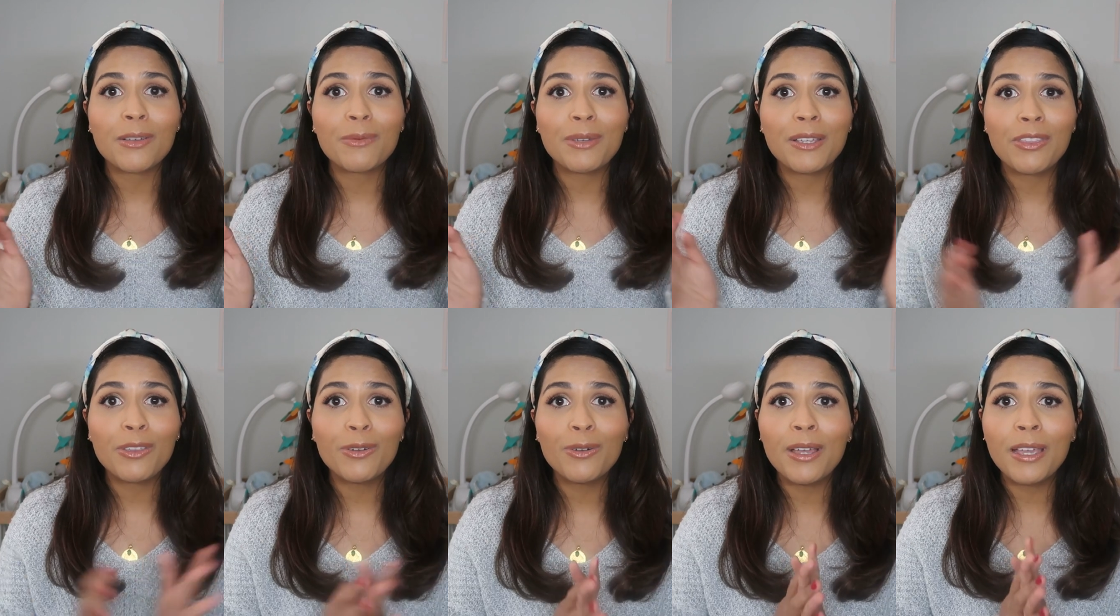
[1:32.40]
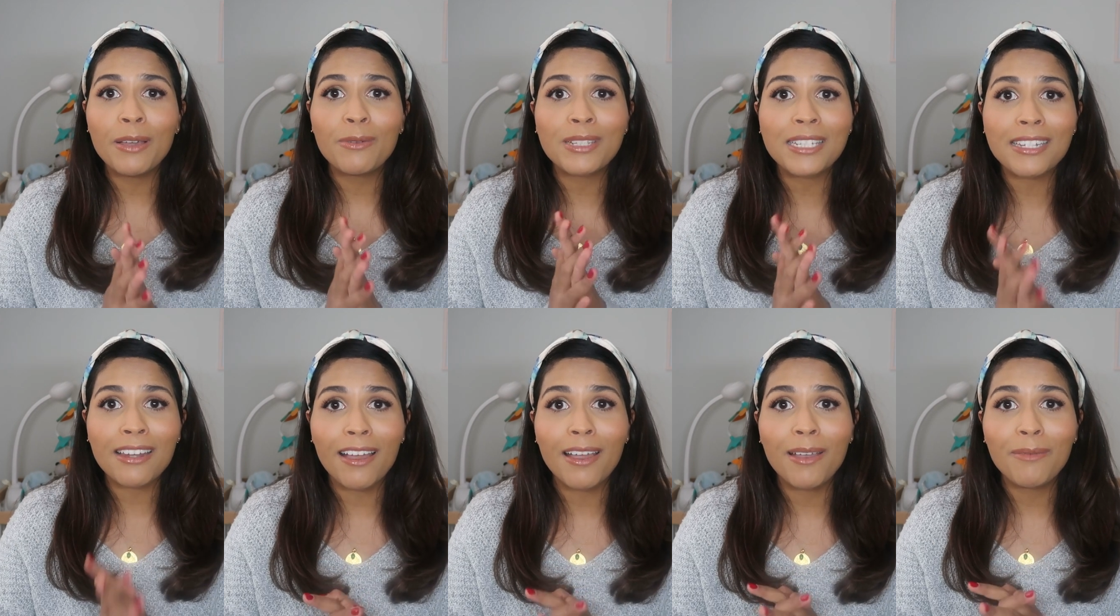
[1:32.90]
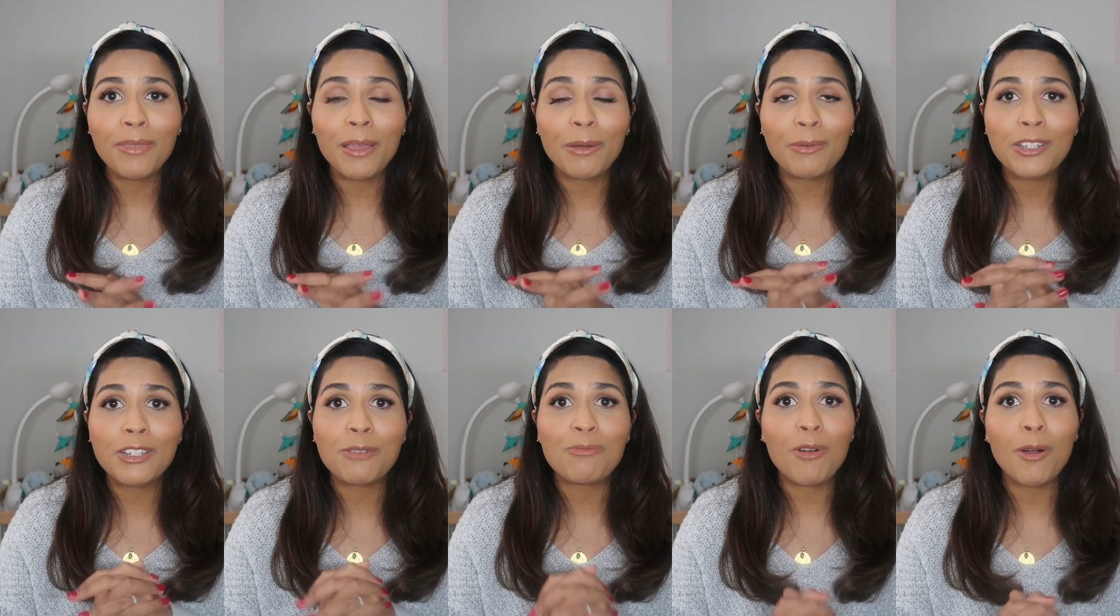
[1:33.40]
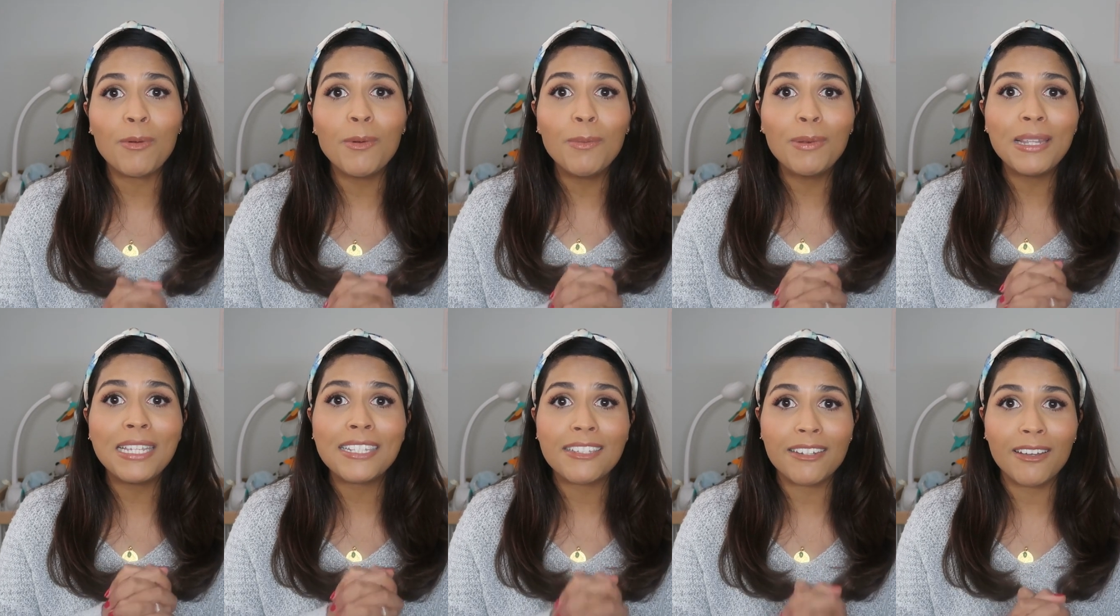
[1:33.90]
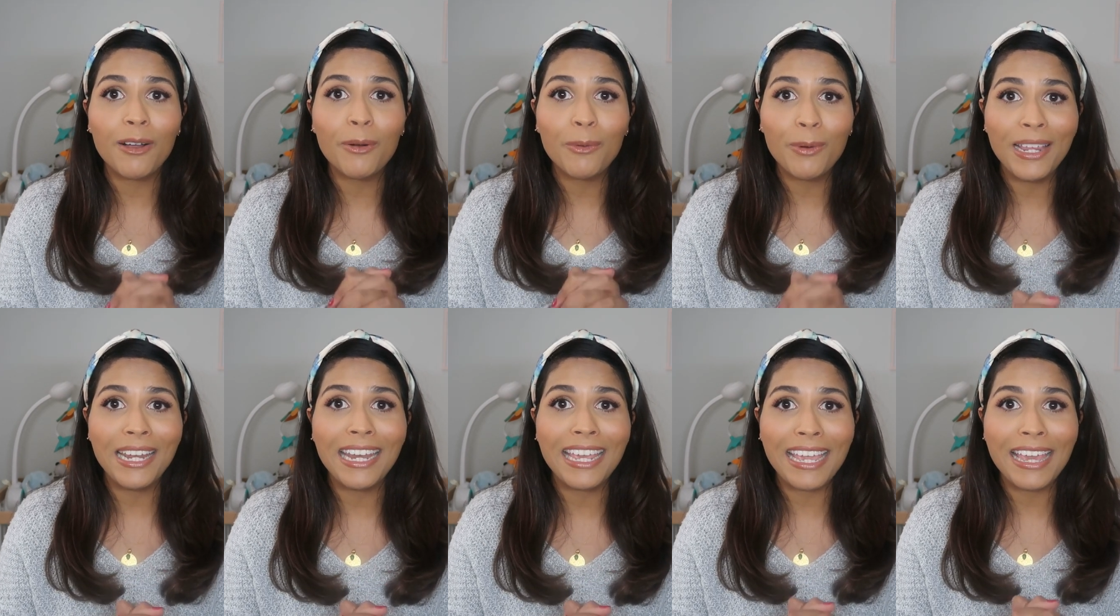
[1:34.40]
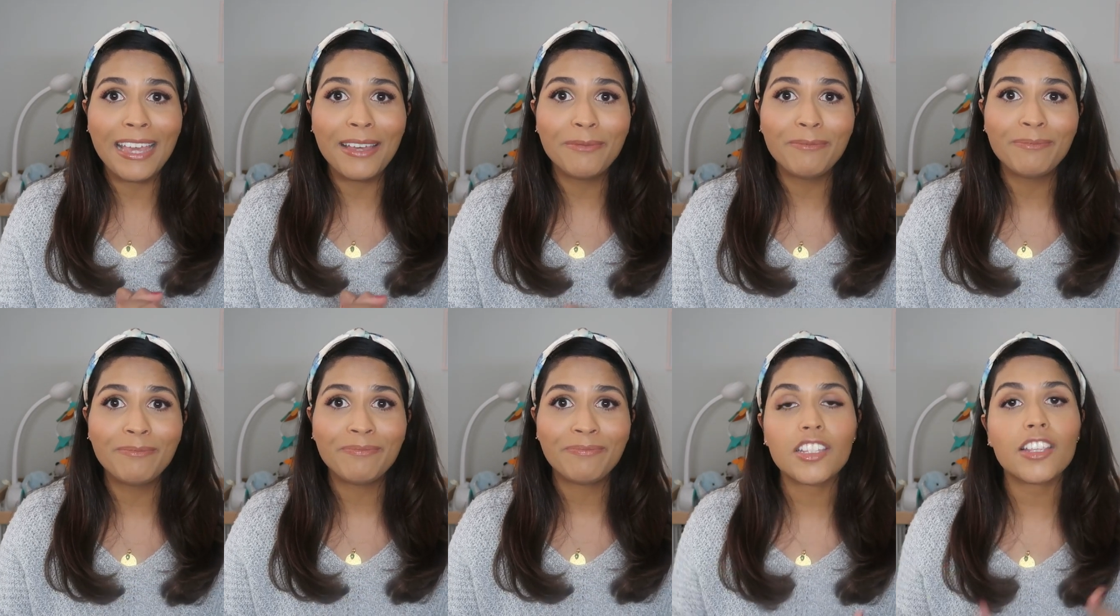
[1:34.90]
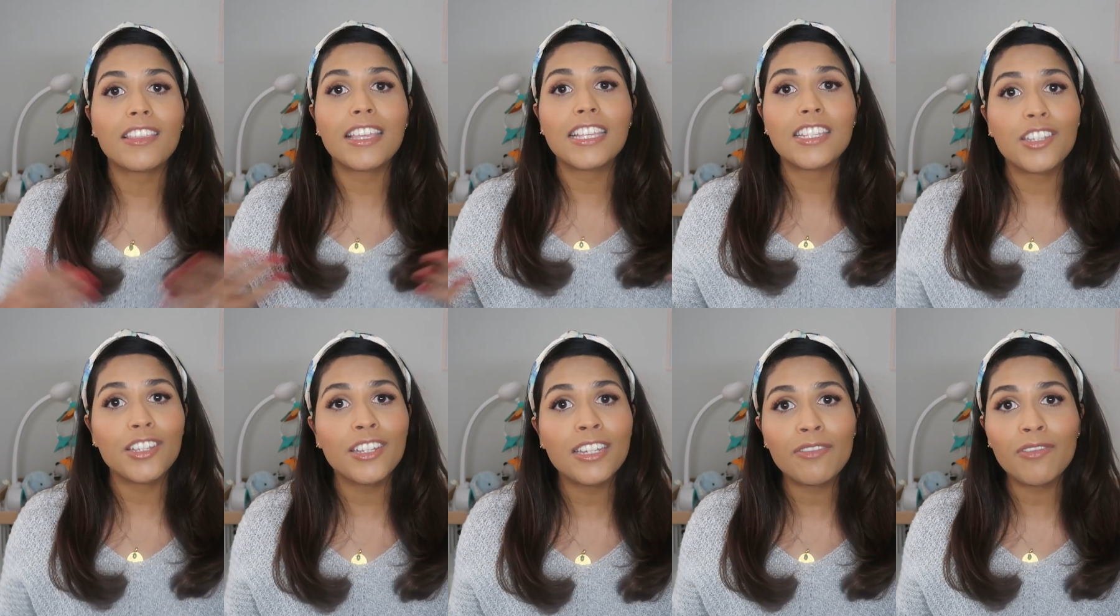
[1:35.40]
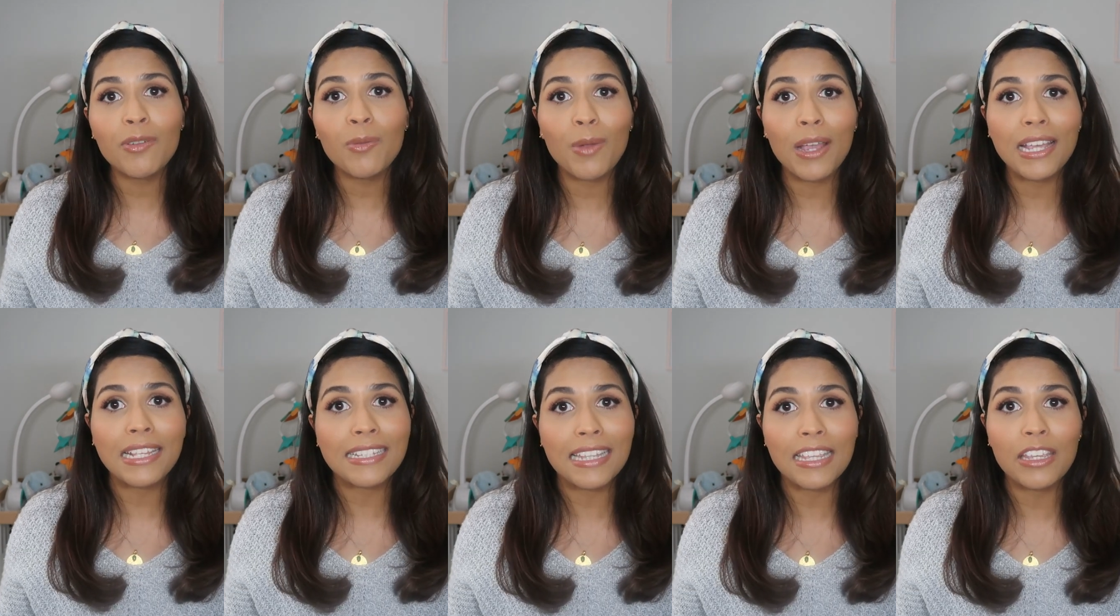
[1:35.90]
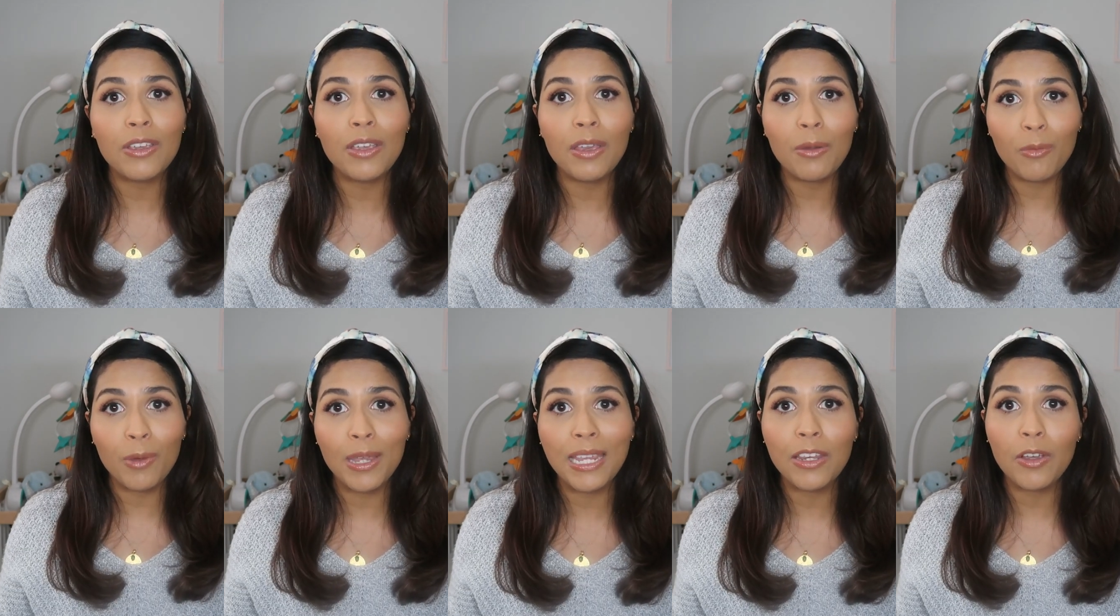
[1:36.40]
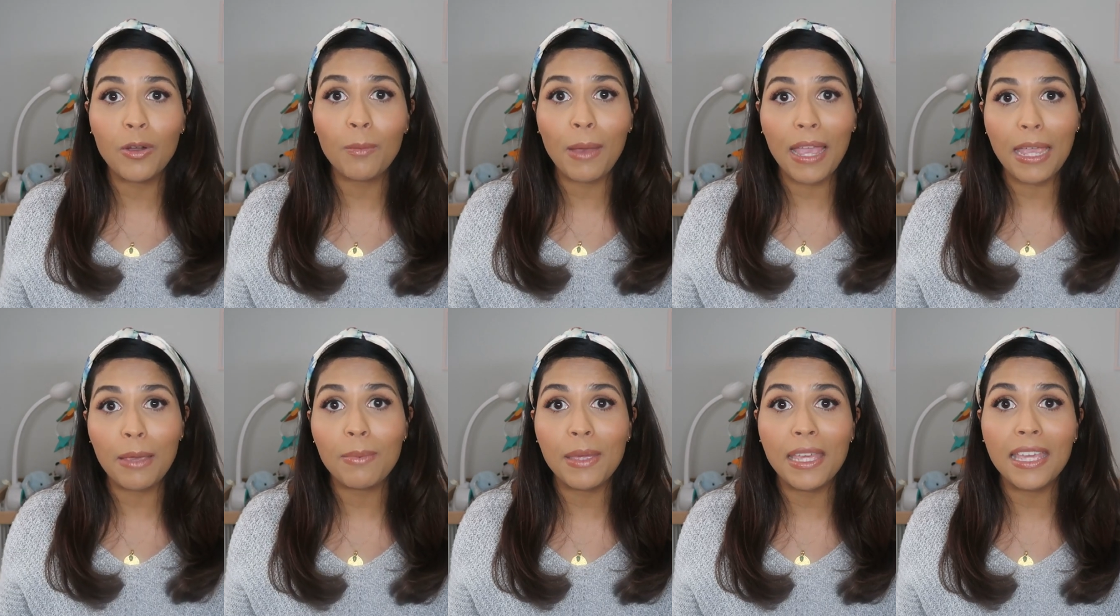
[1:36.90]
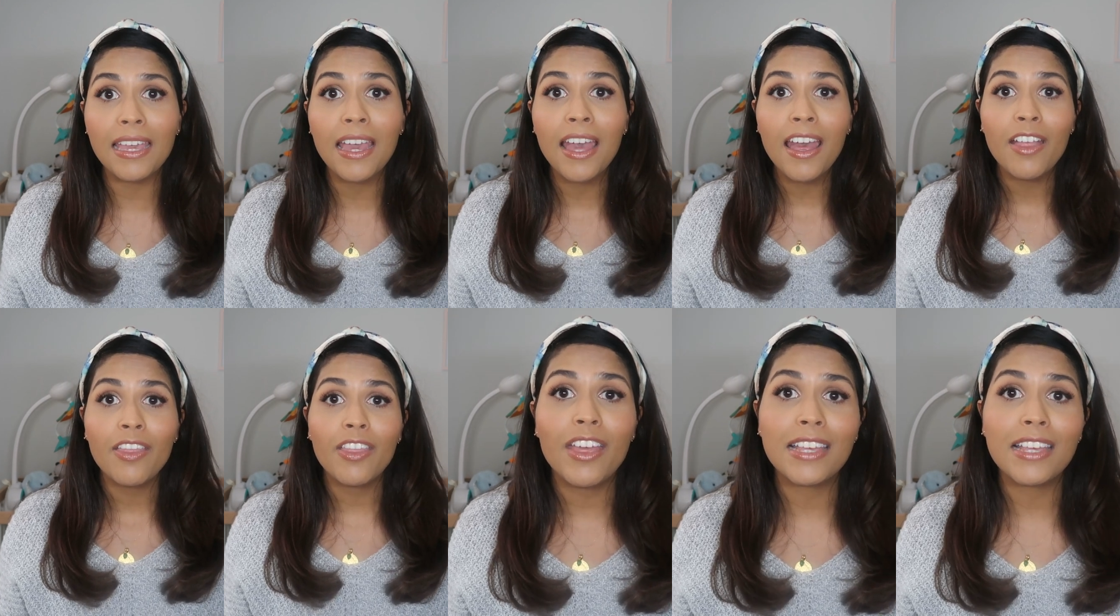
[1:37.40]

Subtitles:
So we thought it was time that we should probably start weaning him. So there's two different ways that you can wean your baby.